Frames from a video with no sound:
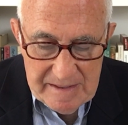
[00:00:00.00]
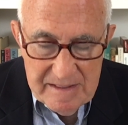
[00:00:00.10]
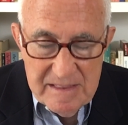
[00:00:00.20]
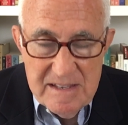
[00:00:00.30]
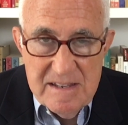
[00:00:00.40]

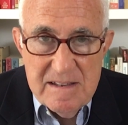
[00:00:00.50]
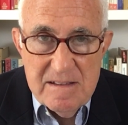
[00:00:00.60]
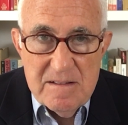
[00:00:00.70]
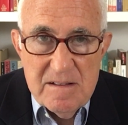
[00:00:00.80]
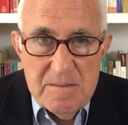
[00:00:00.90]

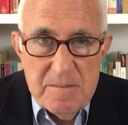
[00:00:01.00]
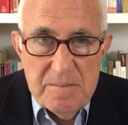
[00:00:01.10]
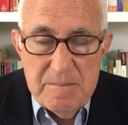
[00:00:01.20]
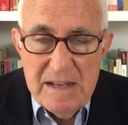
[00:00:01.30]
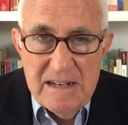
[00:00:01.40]
The
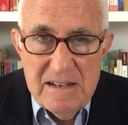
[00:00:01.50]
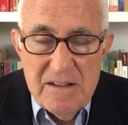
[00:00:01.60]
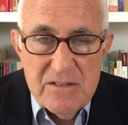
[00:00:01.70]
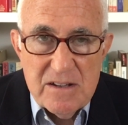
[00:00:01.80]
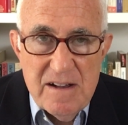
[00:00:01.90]
many
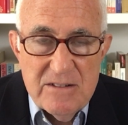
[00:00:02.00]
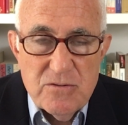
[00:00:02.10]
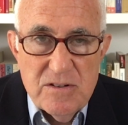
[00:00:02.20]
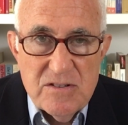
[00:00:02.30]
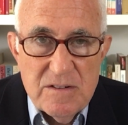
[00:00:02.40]
of the
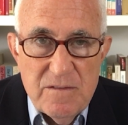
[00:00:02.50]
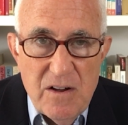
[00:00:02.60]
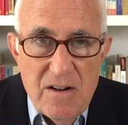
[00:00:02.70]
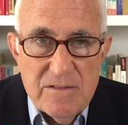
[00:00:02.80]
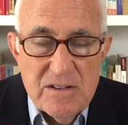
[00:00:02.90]
countries
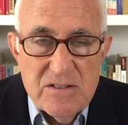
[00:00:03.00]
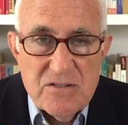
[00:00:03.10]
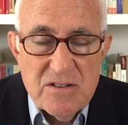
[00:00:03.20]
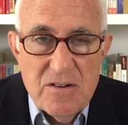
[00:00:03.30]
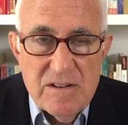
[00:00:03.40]
involved in the
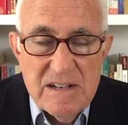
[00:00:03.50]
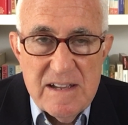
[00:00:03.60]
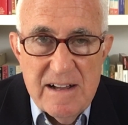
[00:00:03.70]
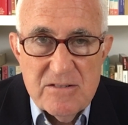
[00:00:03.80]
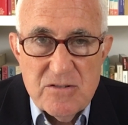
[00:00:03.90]
Security
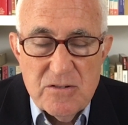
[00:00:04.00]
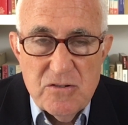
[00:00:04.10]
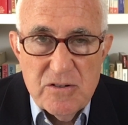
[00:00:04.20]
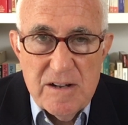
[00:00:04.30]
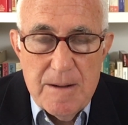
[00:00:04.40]
Council
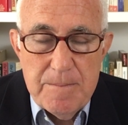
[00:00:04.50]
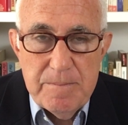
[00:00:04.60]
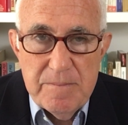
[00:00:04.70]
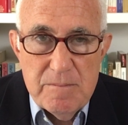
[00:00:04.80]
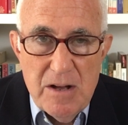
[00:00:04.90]
took up
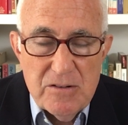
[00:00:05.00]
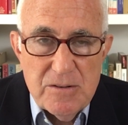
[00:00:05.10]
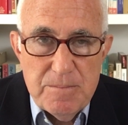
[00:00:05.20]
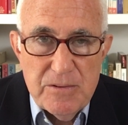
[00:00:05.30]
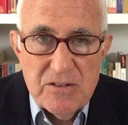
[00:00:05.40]

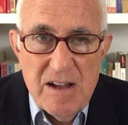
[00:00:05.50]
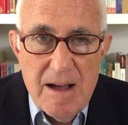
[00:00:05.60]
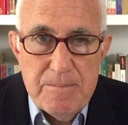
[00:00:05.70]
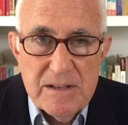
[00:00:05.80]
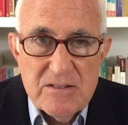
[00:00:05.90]
multiple
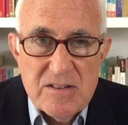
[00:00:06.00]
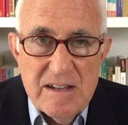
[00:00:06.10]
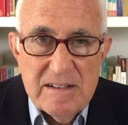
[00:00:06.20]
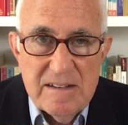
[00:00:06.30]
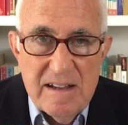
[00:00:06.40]
topics
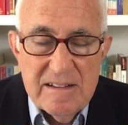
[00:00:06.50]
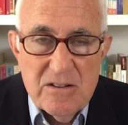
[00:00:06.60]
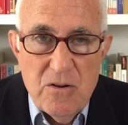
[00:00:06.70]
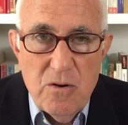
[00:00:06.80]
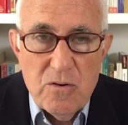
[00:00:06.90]
on, on
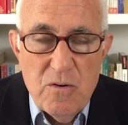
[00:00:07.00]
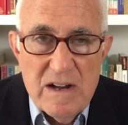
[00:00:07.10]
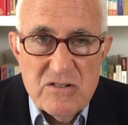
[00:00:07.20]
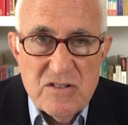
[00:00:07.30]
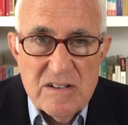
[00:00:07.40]
the whole
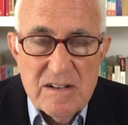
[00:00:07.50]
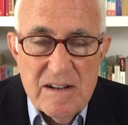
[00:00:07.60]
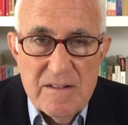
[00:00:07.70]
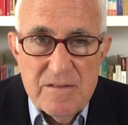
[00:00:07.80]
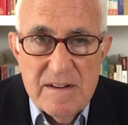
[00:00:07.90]
question
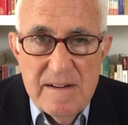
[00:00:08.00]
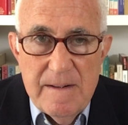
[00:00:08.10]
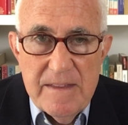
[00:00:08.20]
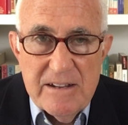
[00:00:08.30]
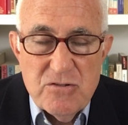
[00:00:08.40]
of
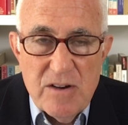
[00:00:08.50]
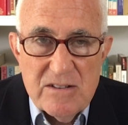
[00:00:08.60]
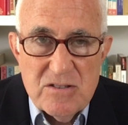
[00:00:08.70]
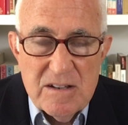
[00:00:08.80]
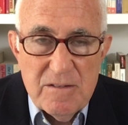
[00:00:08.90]

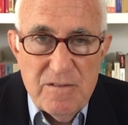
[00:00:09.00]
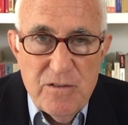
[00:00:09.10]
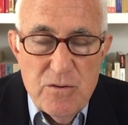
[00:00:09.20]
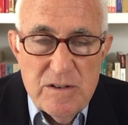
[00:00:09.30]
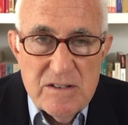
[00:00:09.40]
addressing
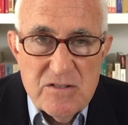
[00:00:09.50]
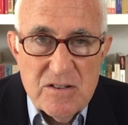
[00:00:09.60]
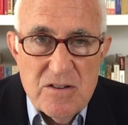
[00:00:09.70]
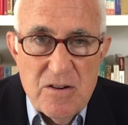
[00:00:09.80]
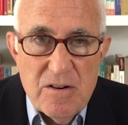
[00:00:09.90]
food
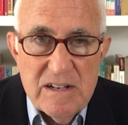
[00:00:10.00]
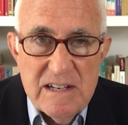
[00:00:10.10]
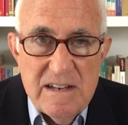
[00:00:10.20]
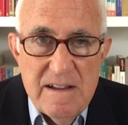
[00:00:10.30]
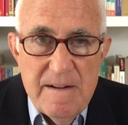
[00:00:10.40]
insecurity,